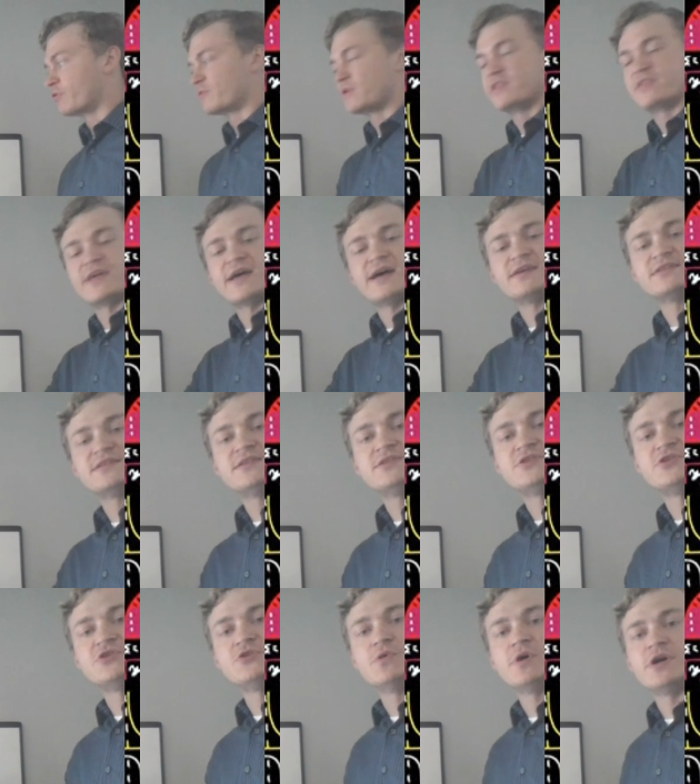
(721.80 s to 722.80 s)

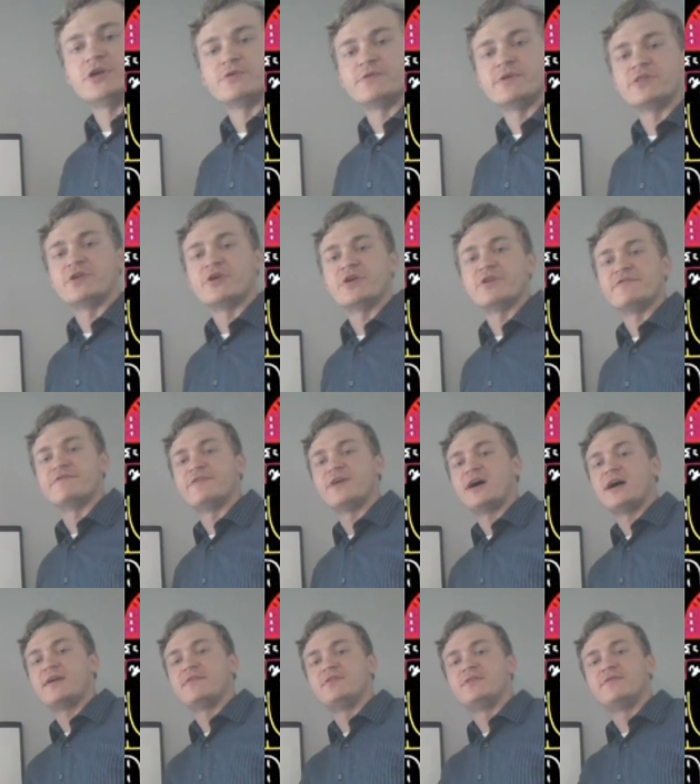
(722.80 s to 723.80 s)

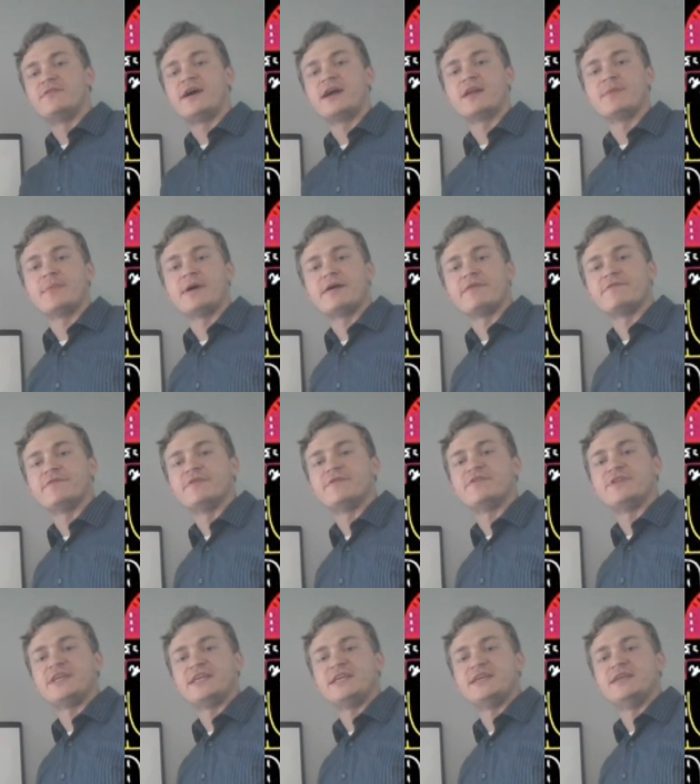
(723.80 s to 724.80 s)
3,235 divided by
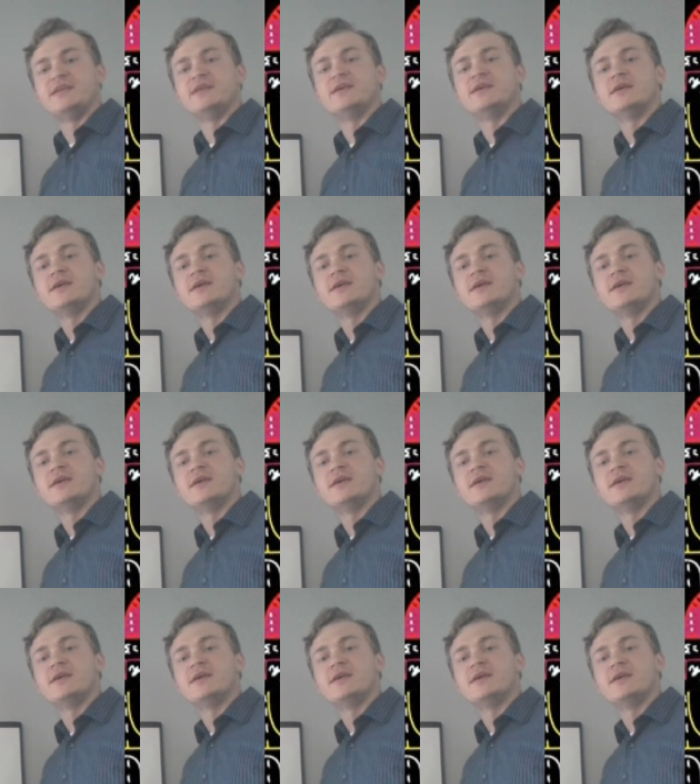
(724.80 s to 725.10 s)
15